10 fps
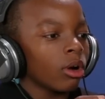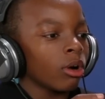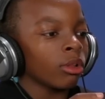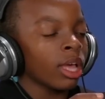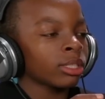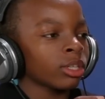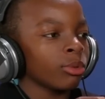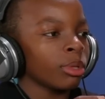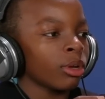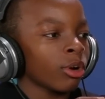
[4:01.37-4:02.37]
Oh, that's
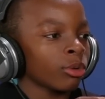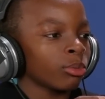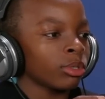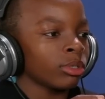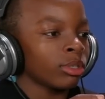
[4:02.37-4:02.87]
gonna be a hard one.